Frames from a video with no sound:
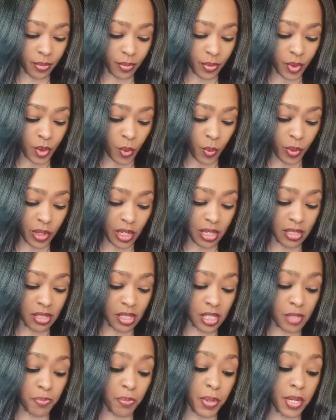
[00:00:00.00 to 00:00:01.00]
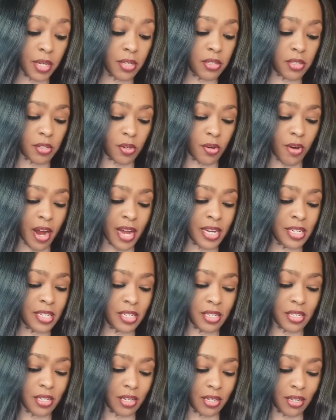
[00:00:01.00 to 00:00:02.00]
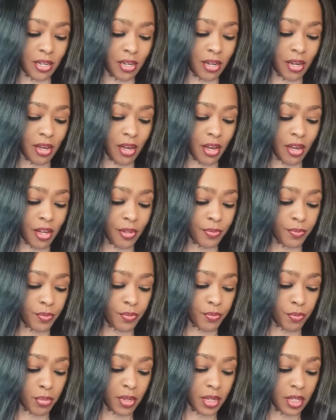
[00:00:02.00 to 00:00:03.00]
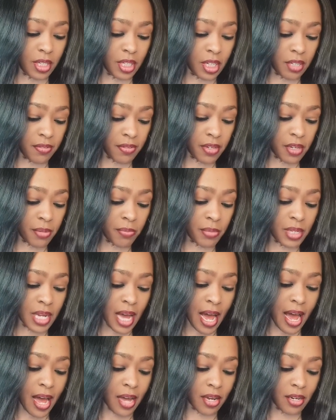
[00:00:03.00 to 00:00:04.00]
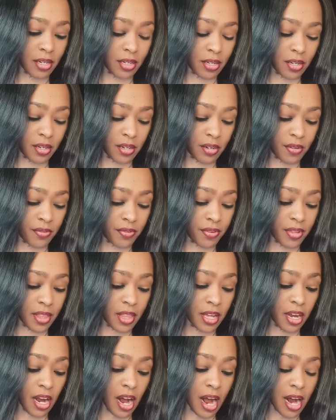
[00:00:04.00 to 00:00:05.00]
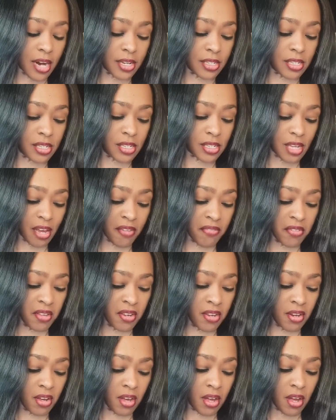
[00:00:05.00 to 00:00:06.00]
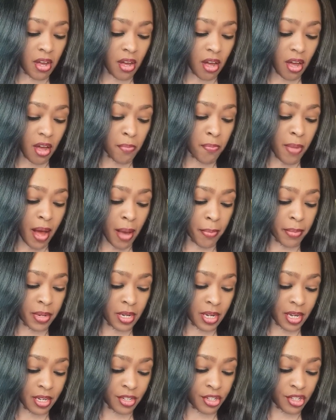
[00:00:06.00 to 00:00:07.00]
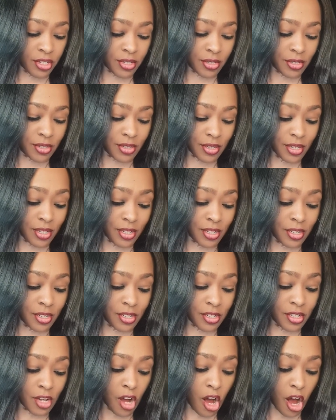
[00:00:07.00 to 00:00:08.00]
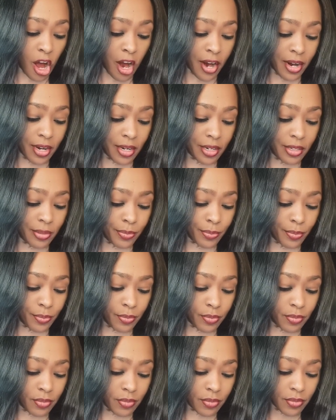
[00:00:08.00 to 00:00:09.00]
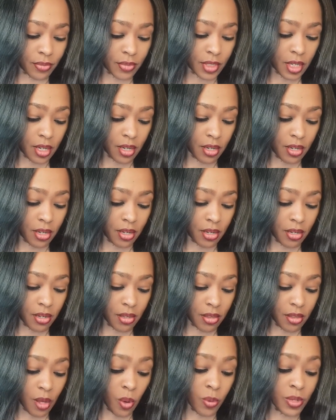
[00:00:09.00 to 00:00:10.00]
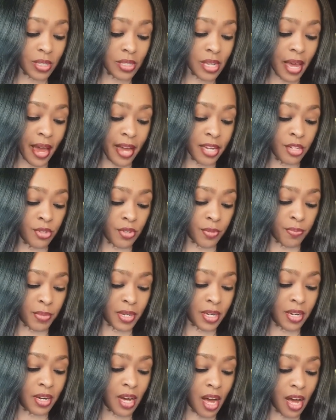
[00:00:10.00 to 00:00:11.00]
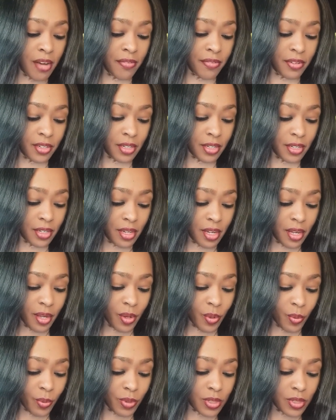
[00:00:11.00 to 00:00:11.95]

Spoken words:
When he speaks graciously, believe him not, for there are 7 abominations in his heart. Though his hatred be covered with